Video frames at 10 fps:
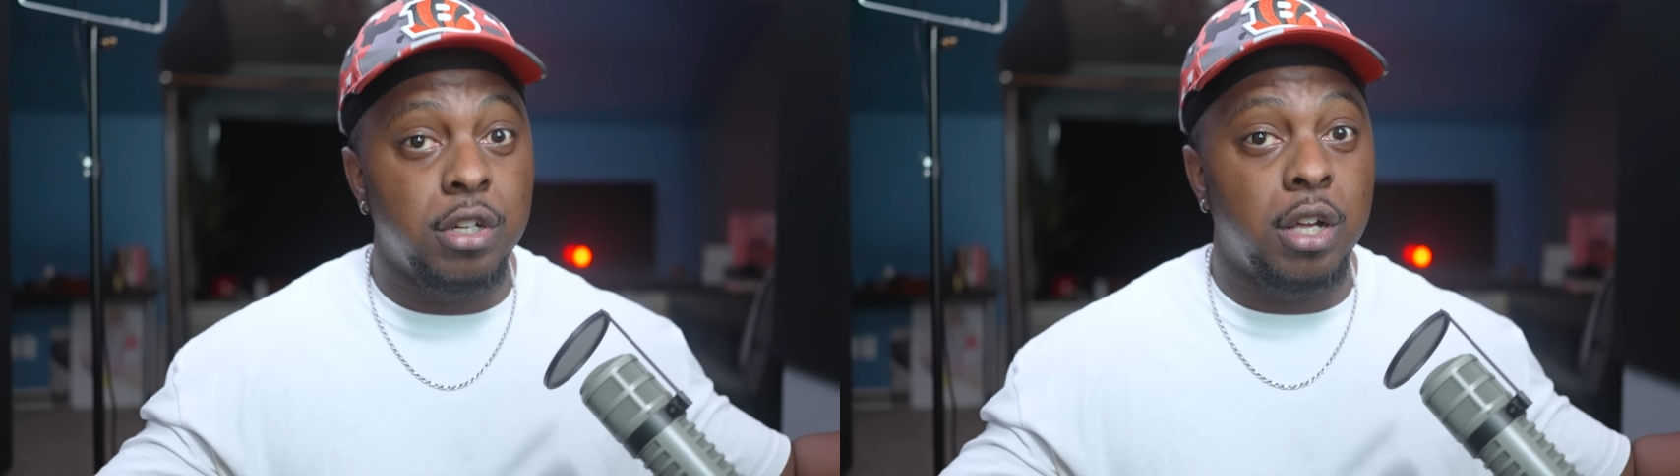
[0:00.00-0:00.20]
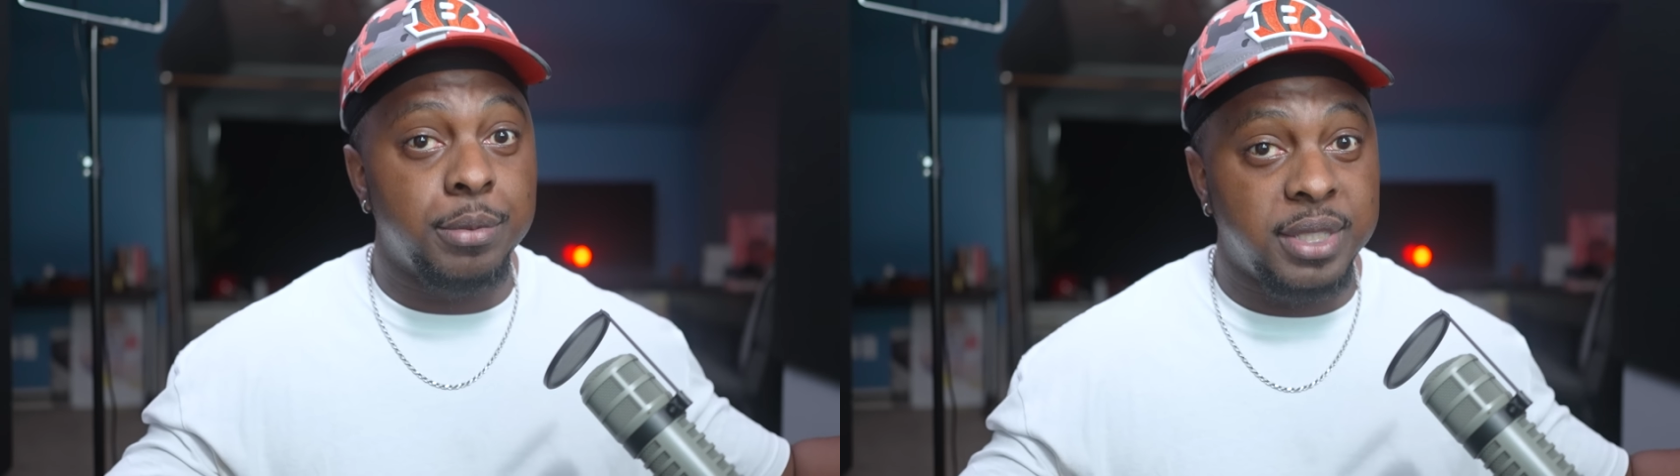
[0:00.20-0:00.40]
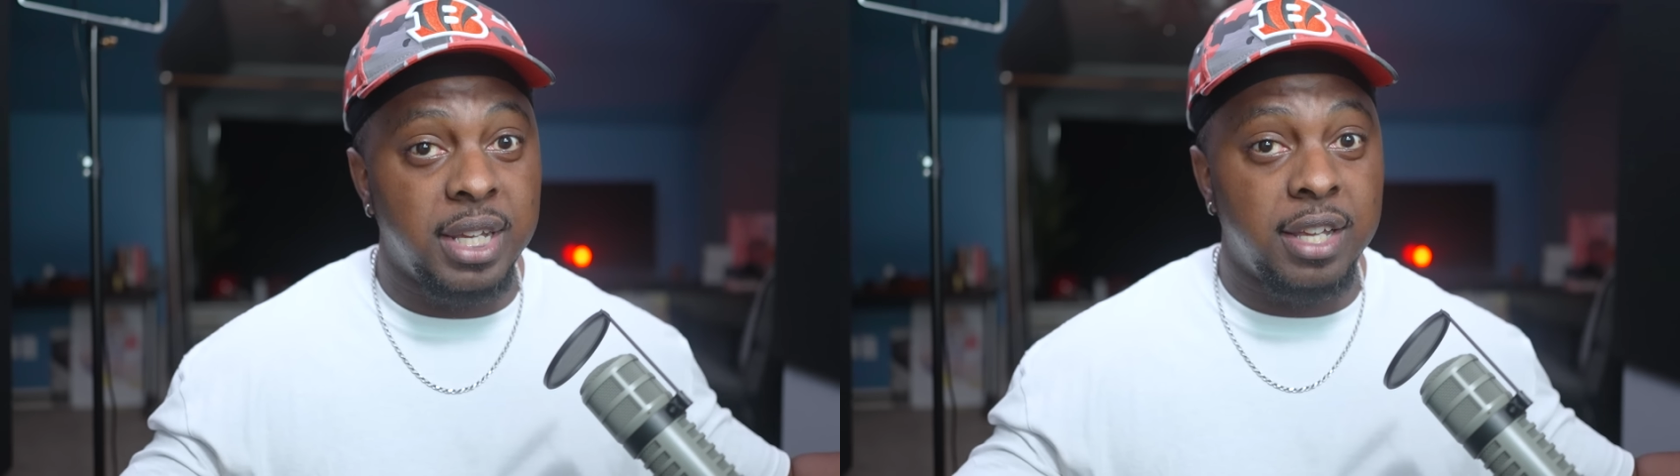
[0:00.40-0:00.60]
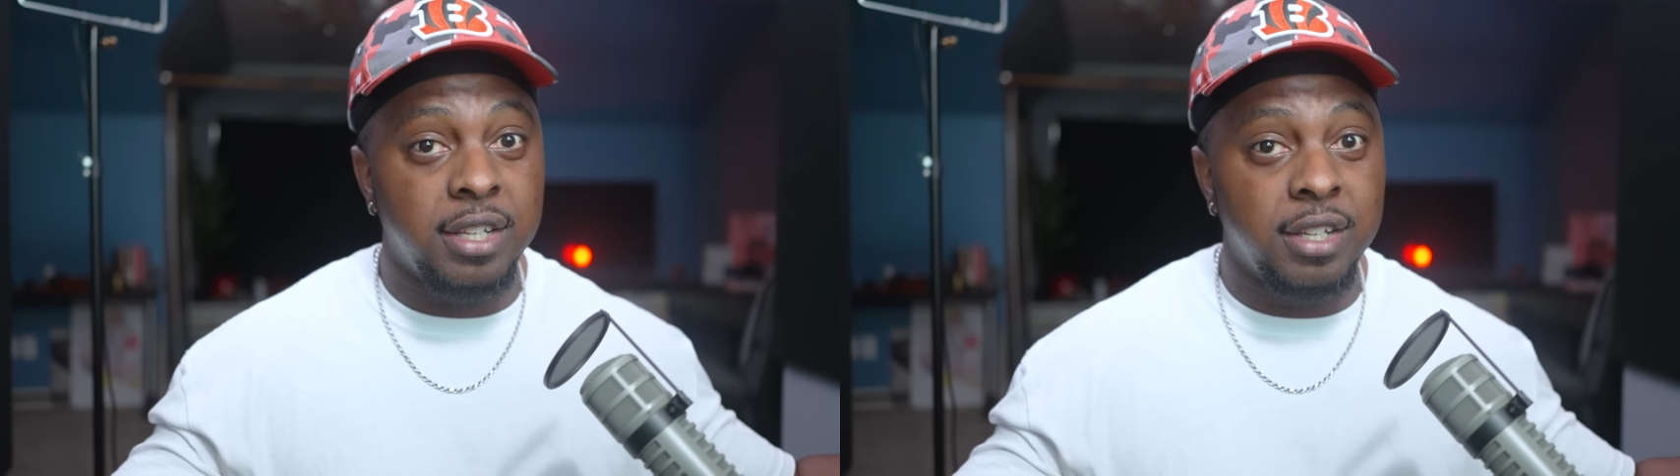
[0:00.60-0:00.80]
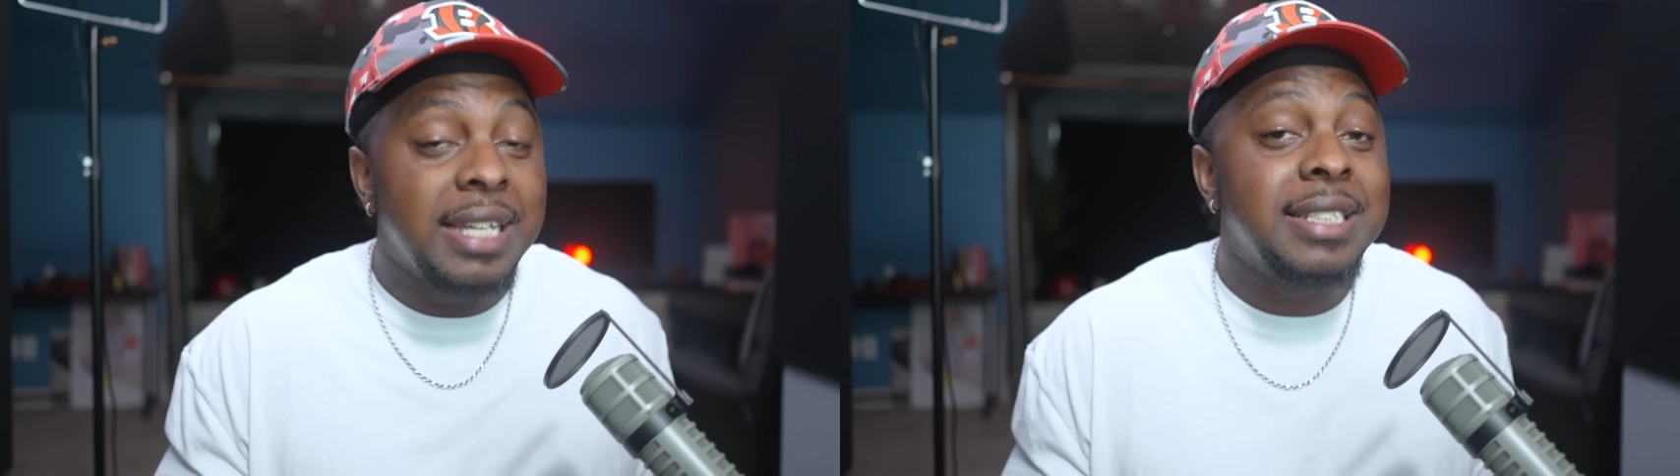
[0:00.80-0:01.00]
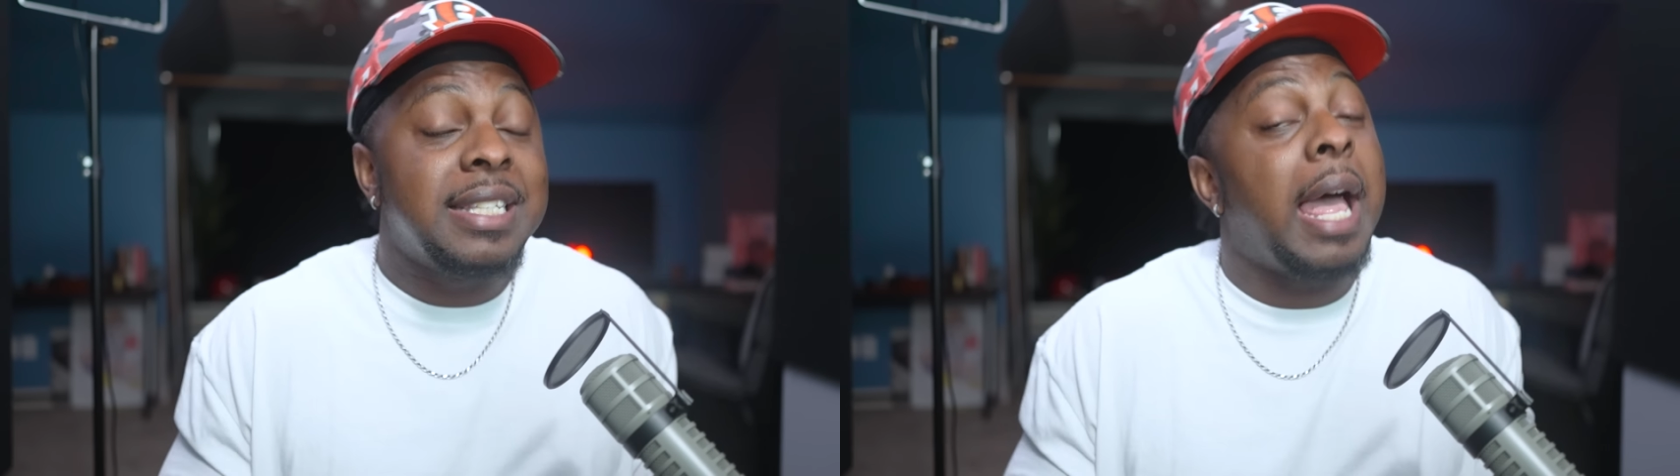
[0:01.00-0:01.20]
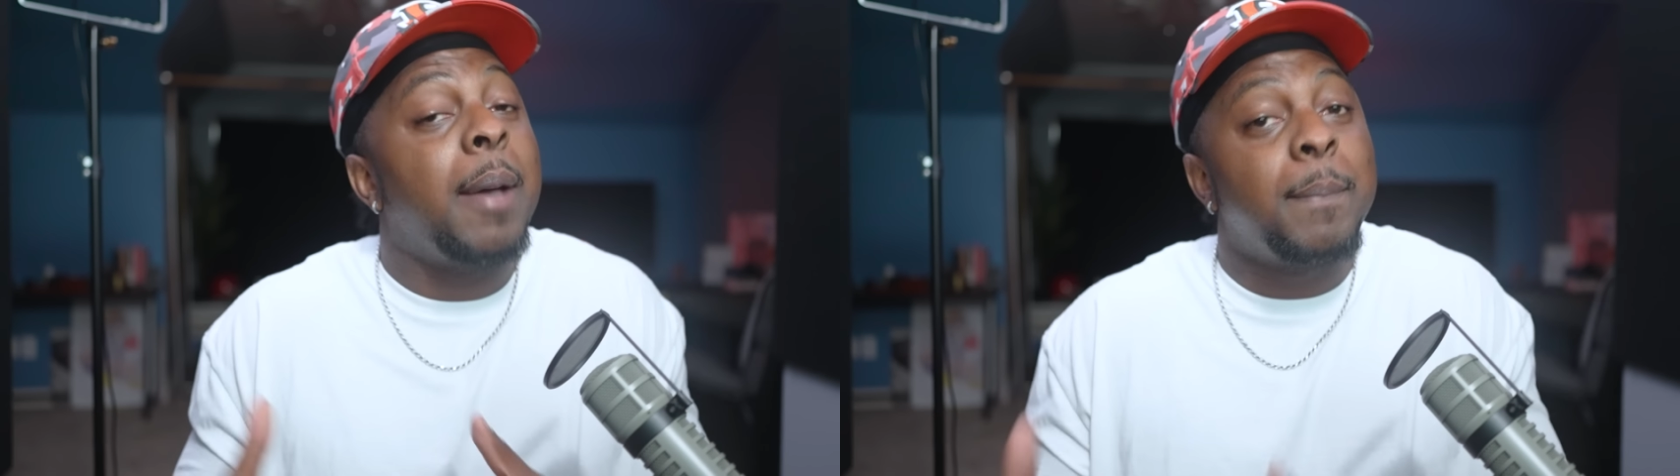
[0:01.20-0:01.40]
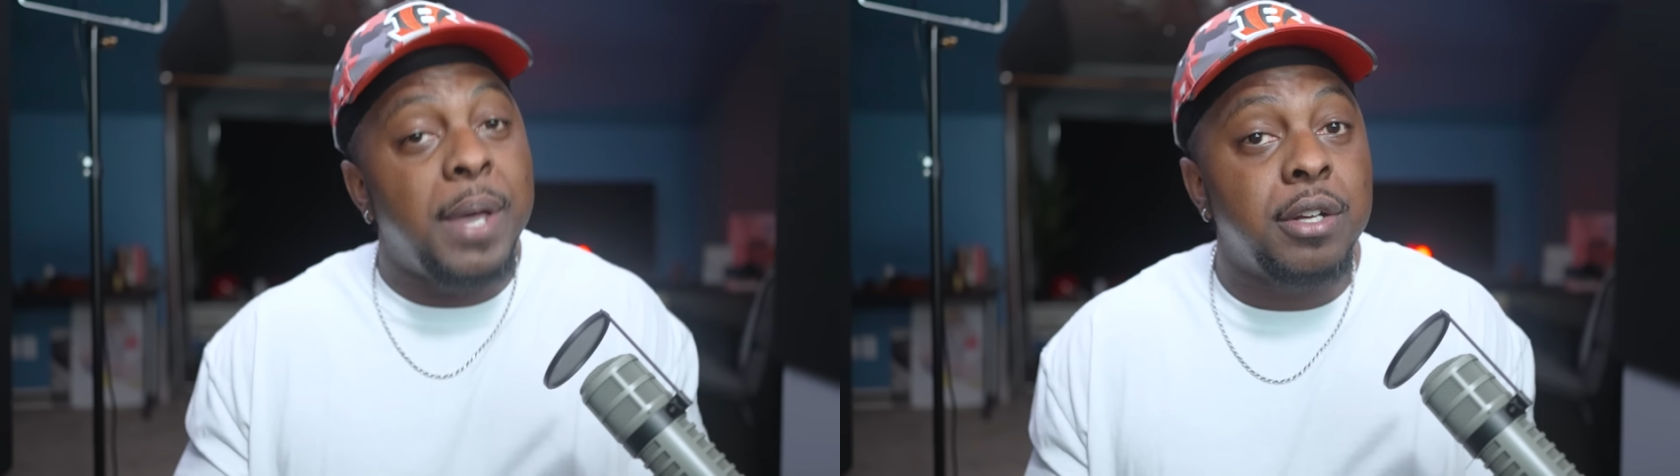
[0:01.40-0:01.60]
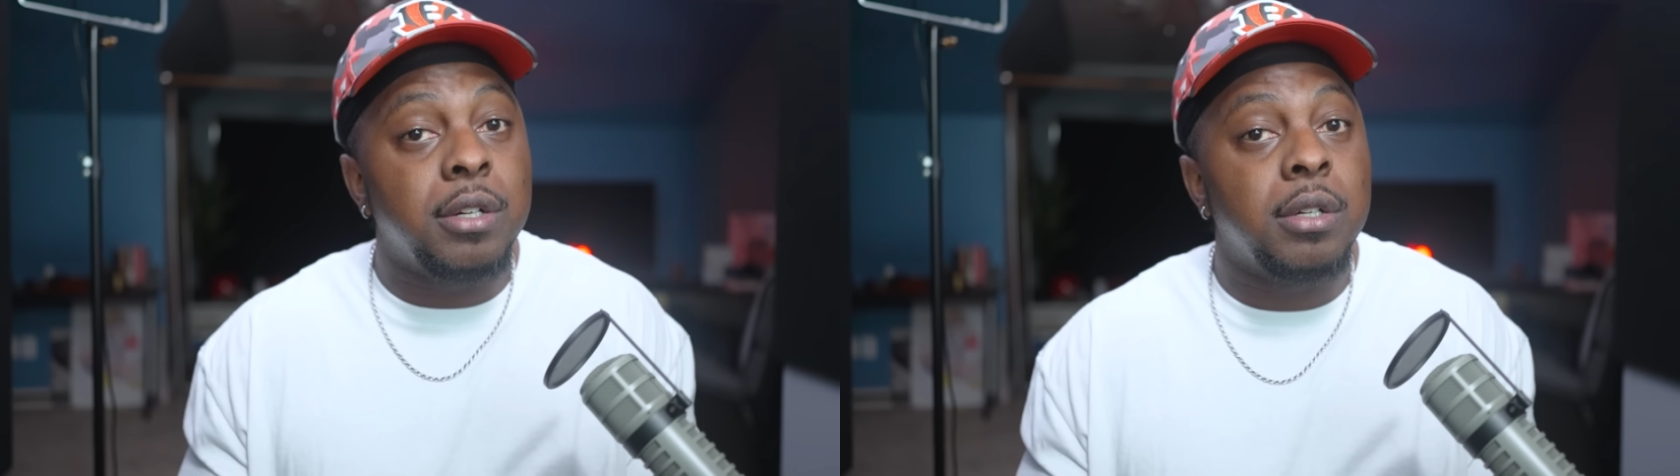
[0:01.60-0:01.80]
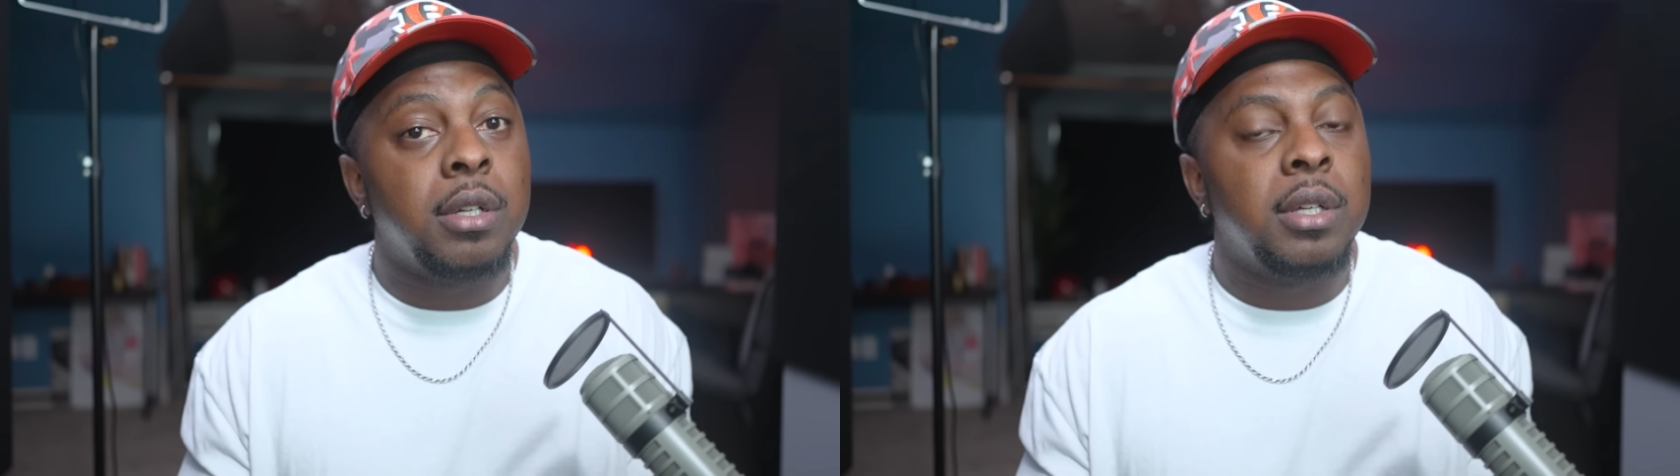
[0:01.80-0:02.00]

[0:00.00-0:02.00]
you know what I'm saying, is not better